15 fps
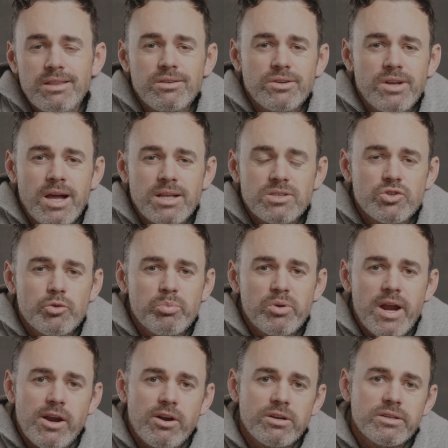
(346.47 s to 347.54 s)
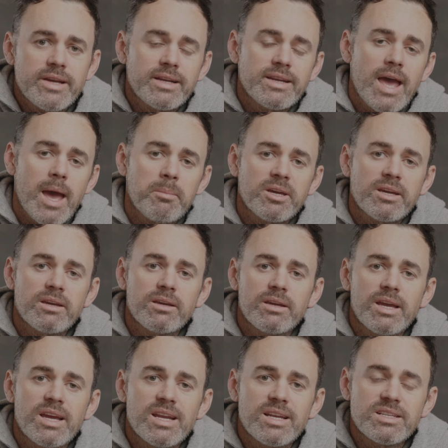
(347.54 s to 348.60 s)
They're not super
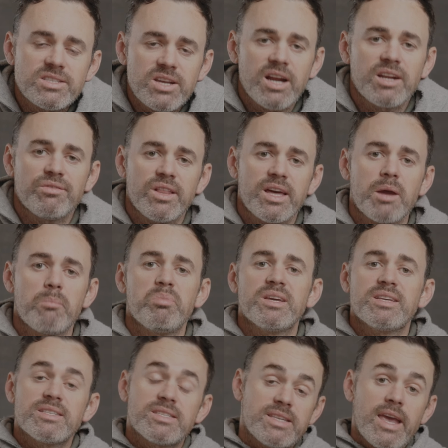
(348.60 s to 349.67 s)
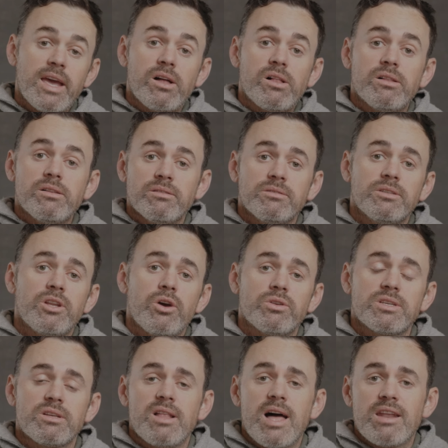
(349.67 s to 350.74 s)
aerodynamic, and it's kind of like a big sail. You know,
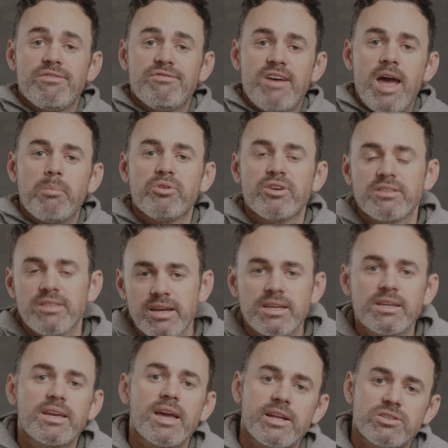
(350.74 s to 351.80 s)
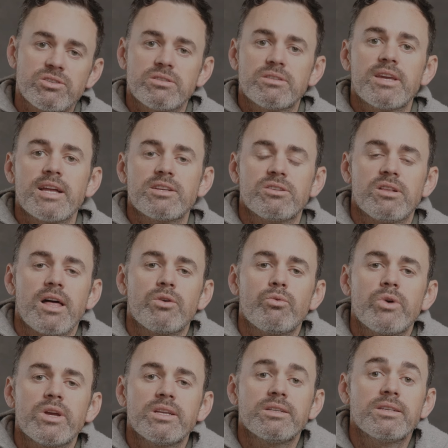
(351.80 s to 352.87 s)
it's a lot of fabric that can catch a lot of
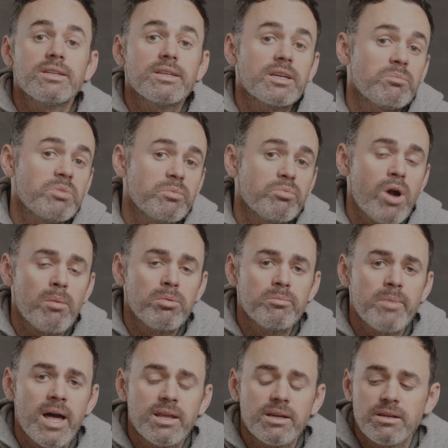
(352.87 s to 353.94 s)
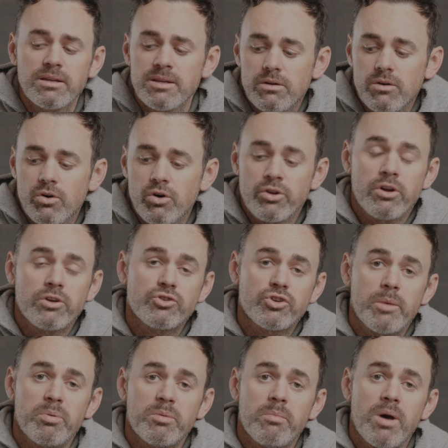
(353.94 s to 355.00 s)
wind, and it can be problematic. On our
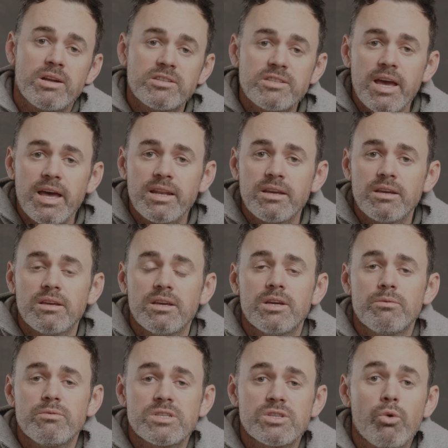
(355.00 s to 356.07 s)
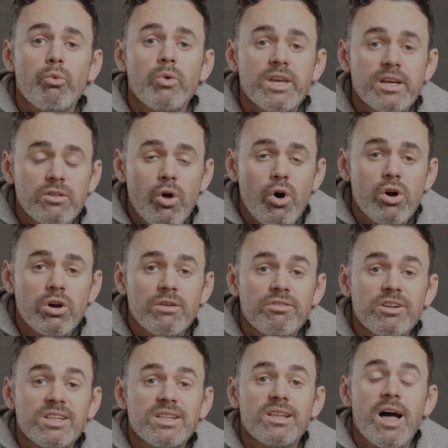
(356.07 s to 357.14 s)
trip in Montana, it was a week long
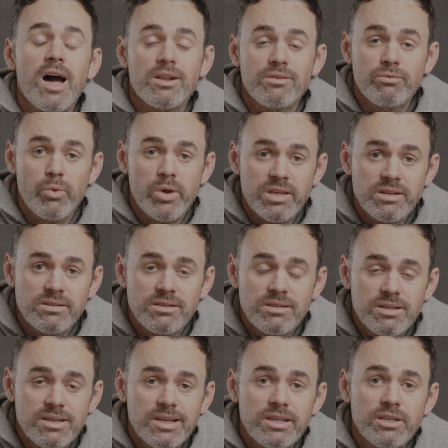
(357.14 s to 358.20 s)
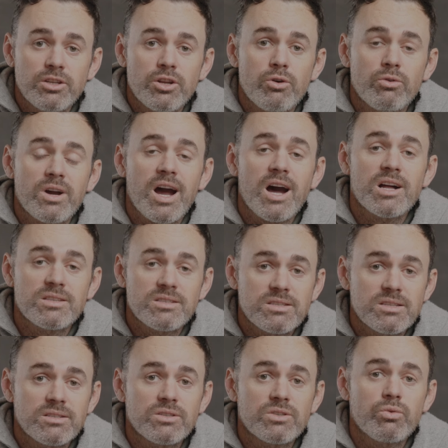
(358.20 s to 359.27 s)
of a lot of wind, you know,
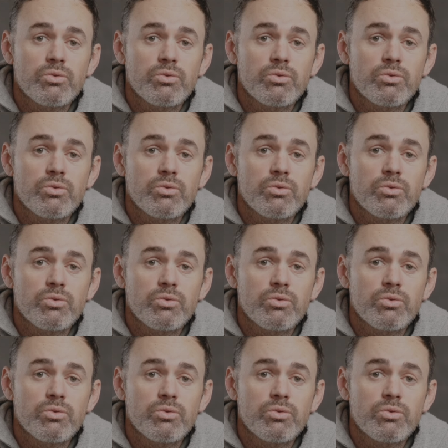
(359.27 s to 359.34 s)
constant